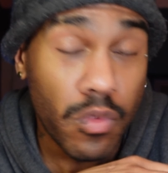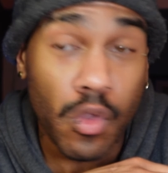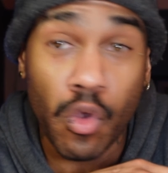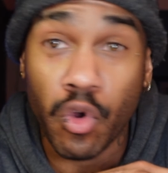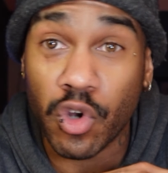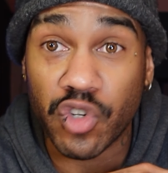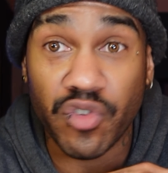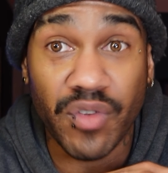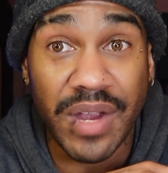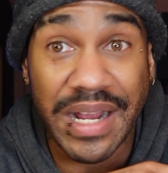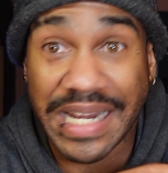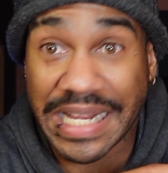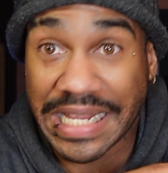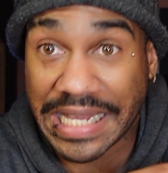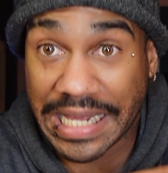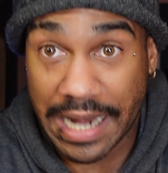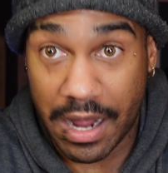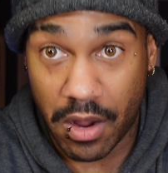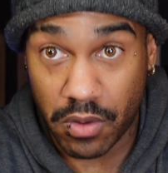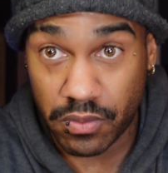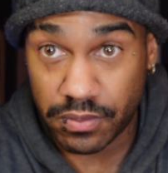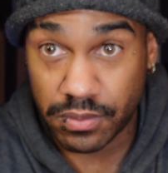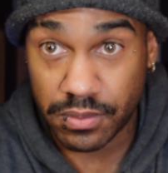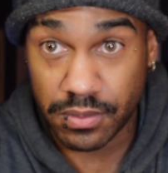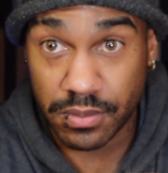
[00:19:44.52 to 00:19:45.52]
we're trying to get
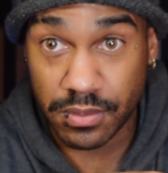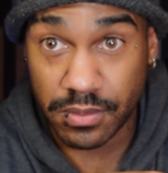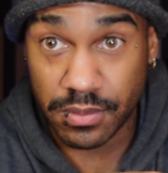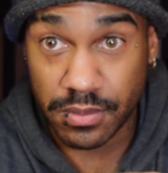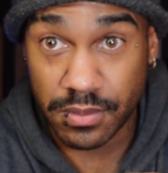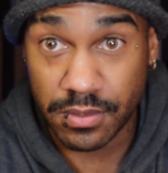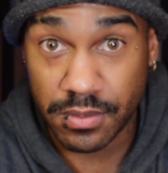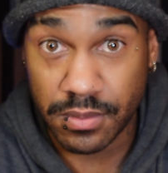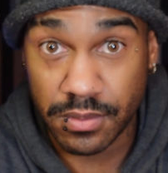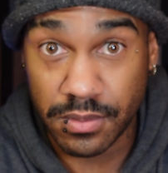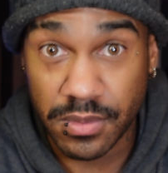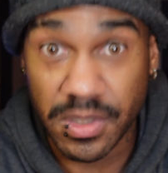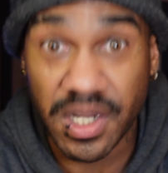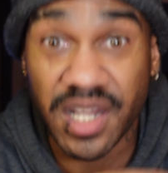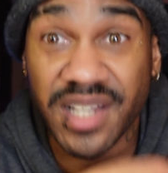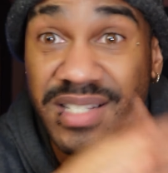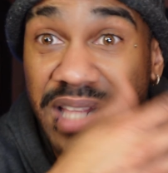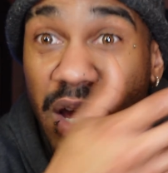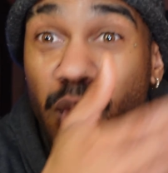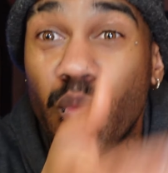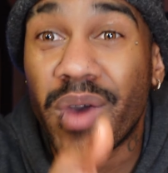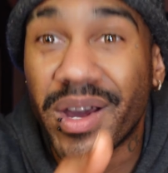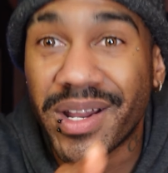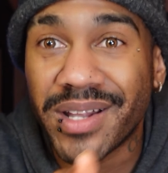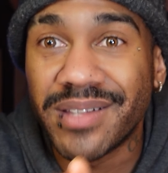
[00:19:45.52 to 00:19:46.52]
out because
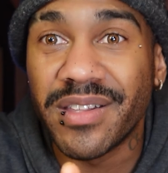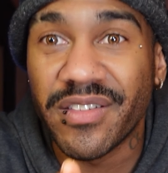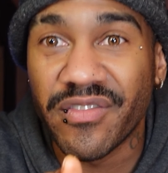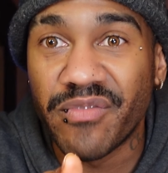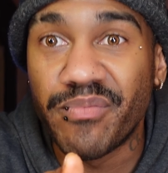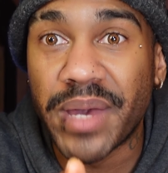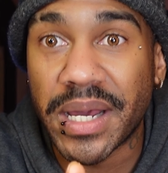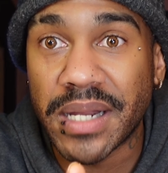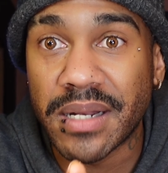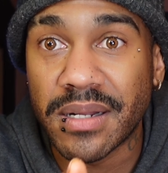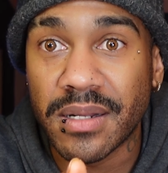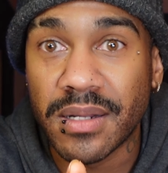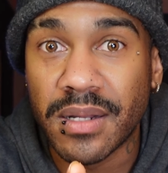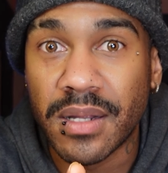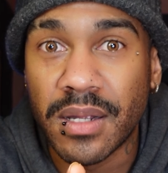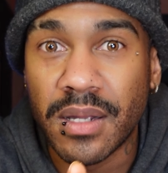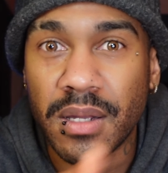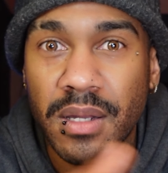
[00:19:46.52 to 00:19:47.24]
they want to live better.